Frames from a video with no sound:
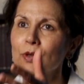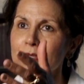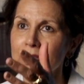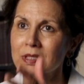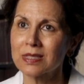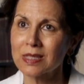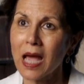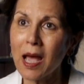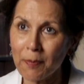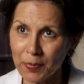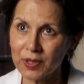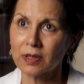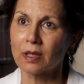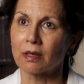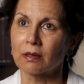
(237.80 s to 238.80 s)
we stop
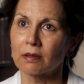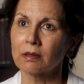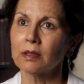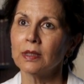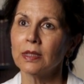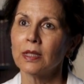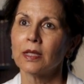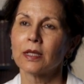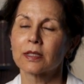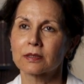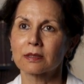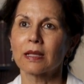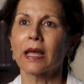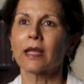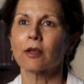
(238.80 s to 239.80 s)
it there,
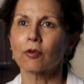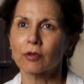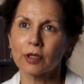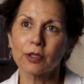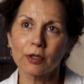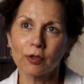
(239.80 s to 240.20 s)
it's like, okay,